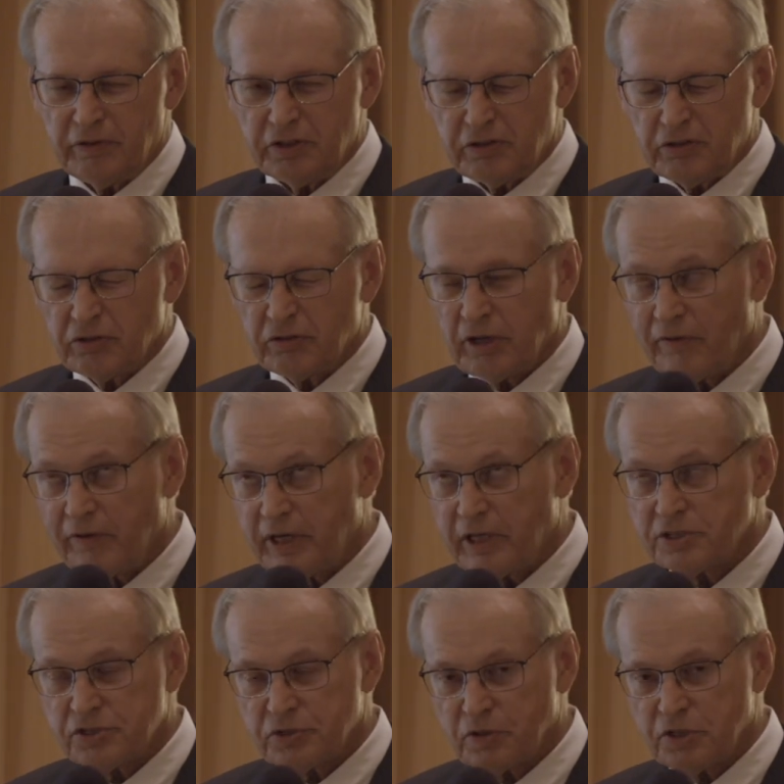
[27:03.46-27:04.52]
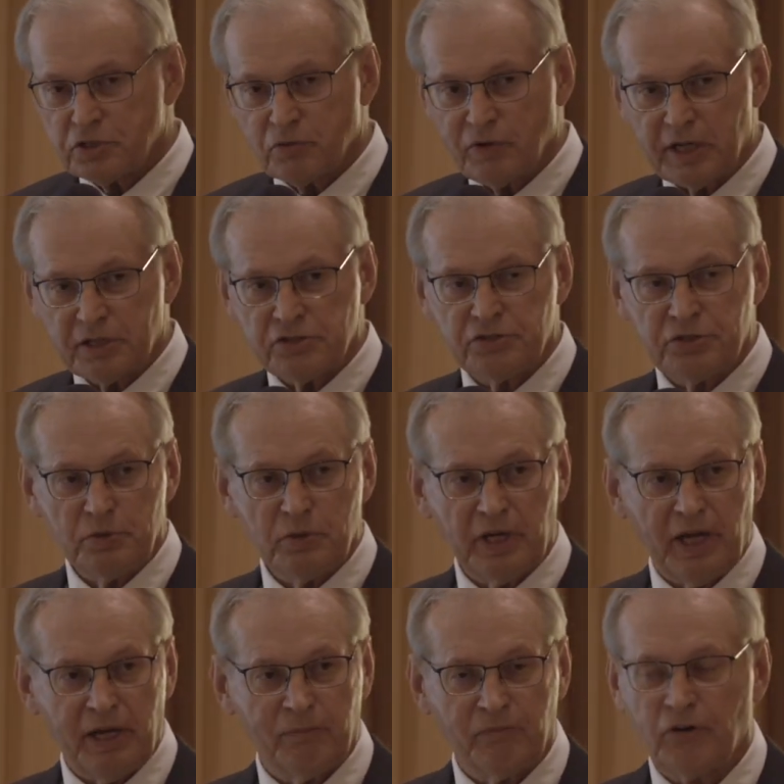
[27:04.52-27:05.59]
the Tyrannosaurus rex sioux
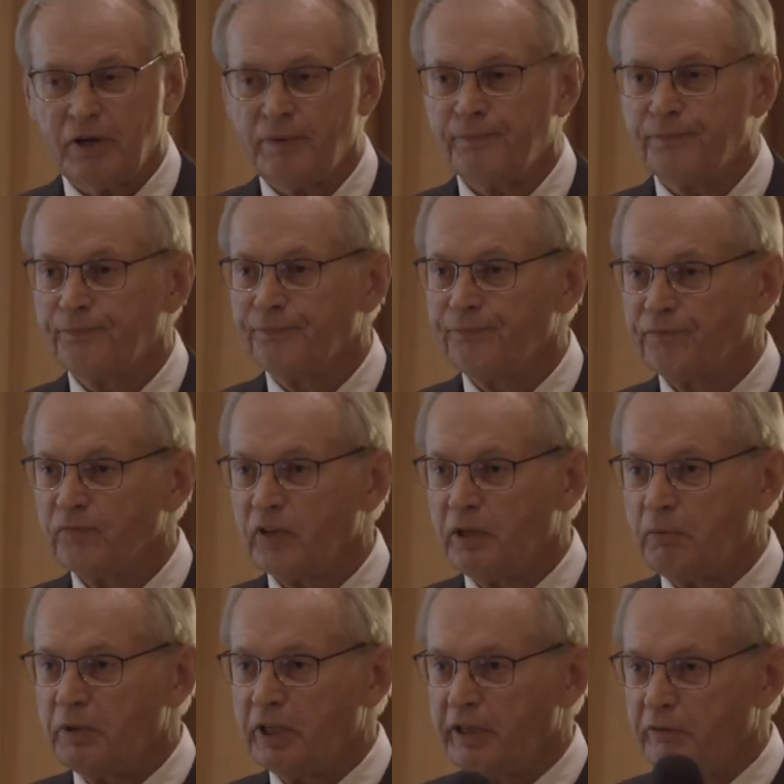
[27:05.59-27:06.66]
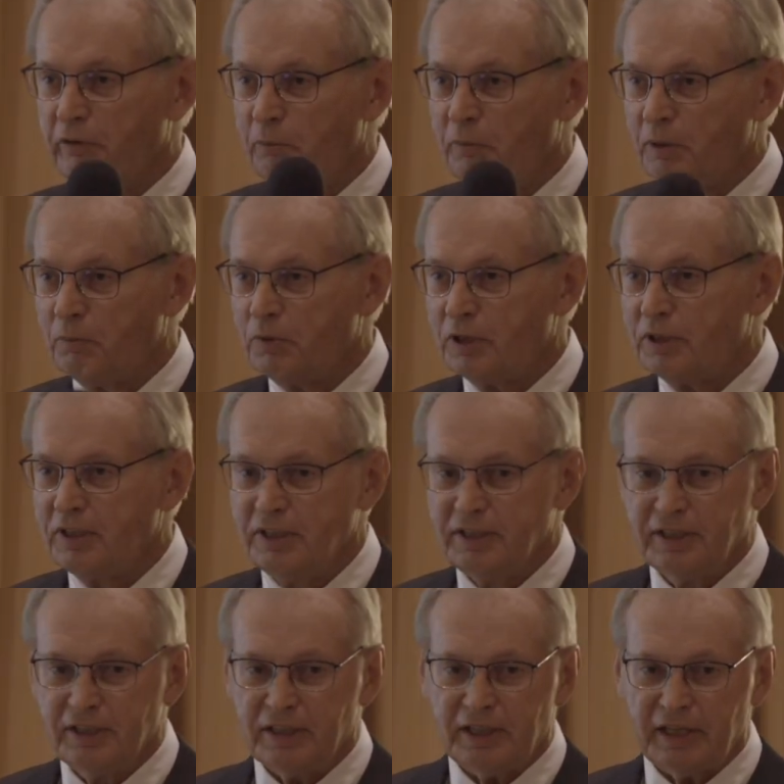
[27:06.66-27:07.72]
came from. Anybody remember
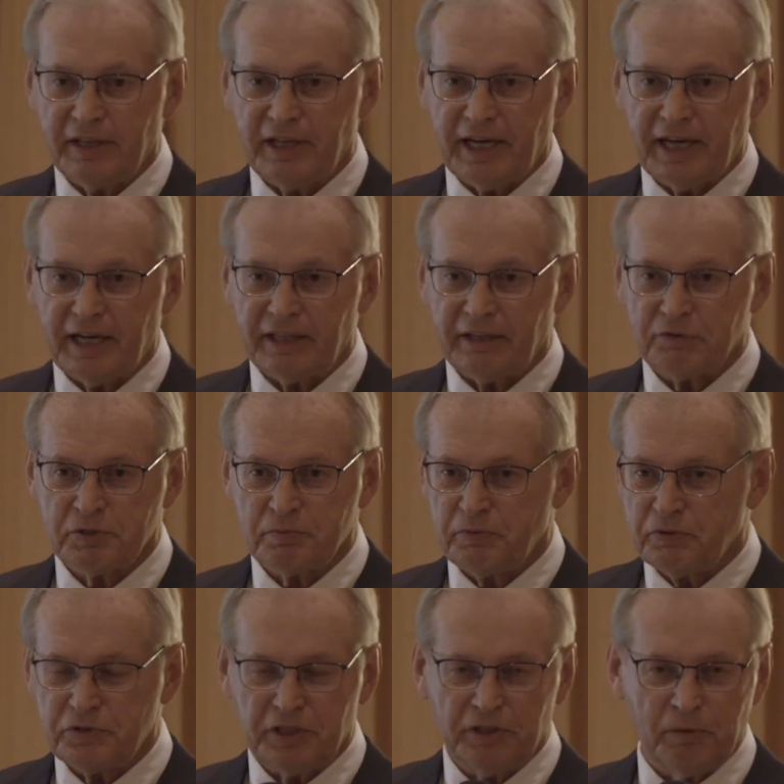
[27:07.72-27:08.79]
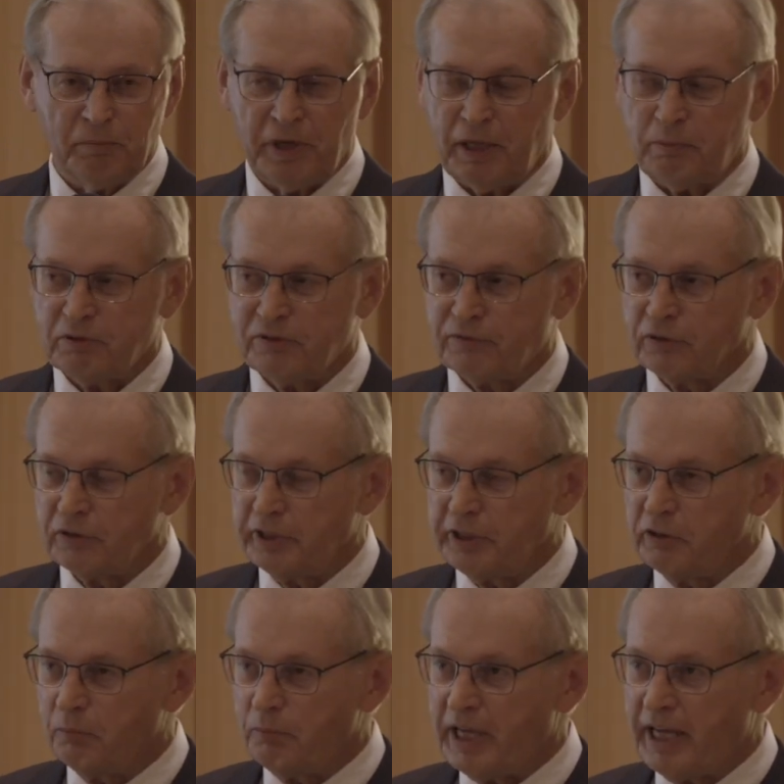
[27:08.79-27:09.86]
that? It was in the paper for
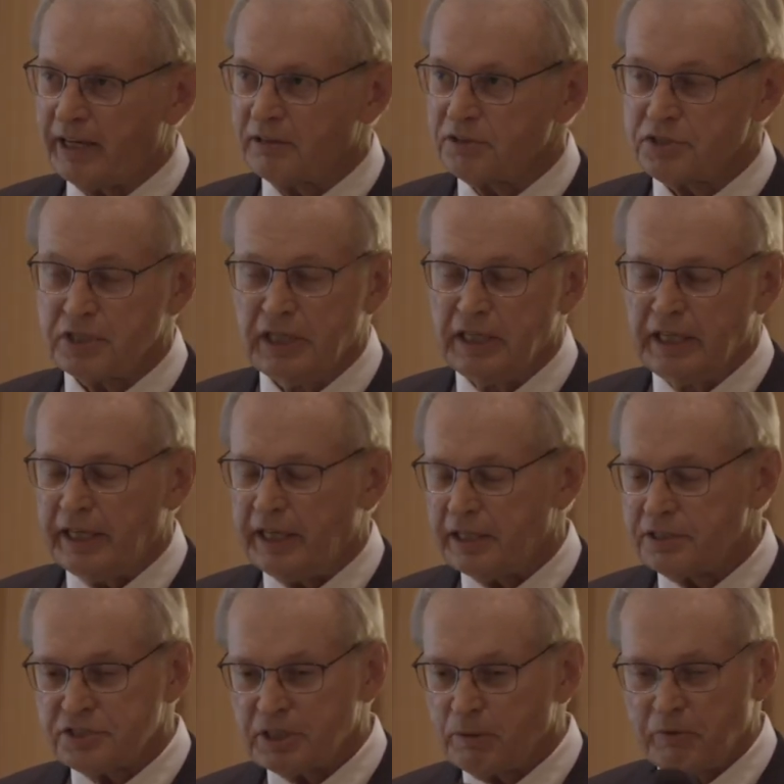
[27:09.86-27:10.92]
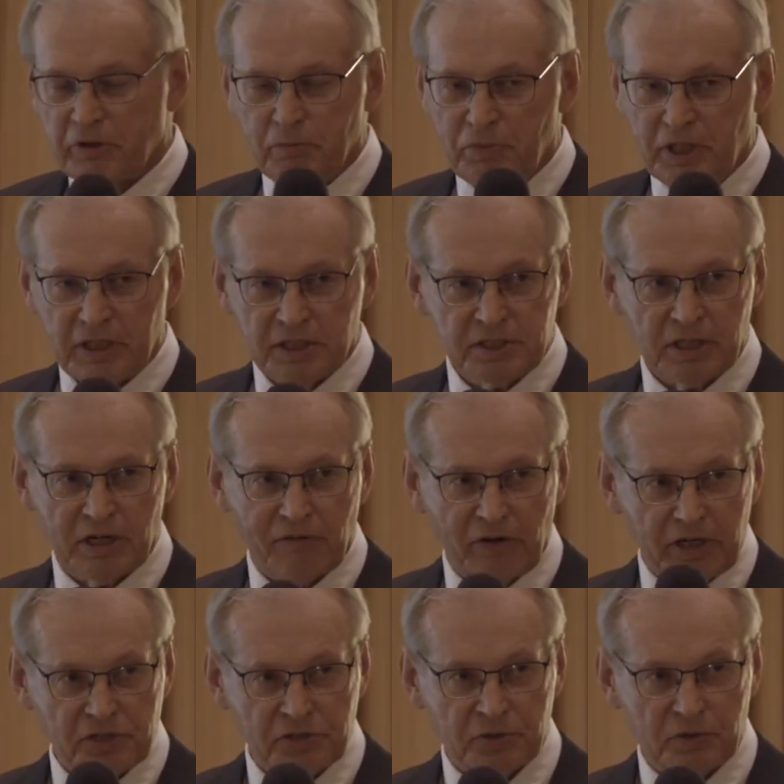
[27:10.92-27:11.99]
legal battles. And some of the biggest
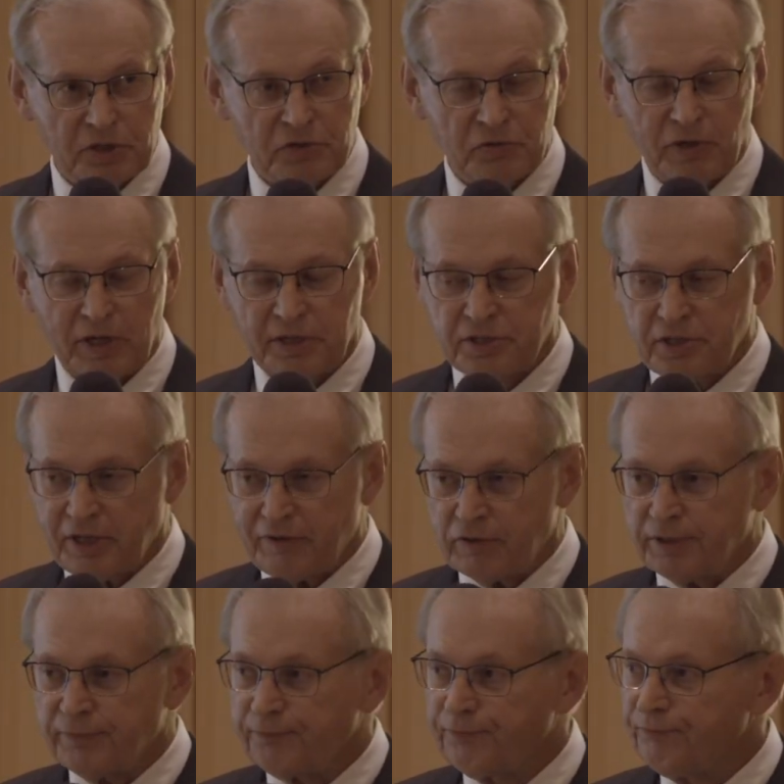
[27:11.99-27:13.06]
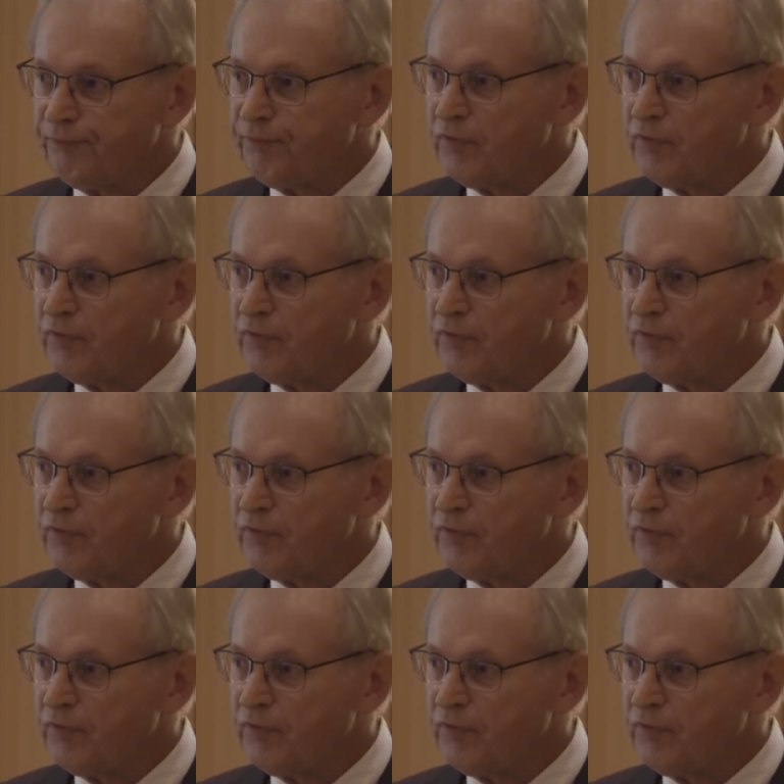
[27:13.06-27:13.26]
Tyrannosaurus rex ever.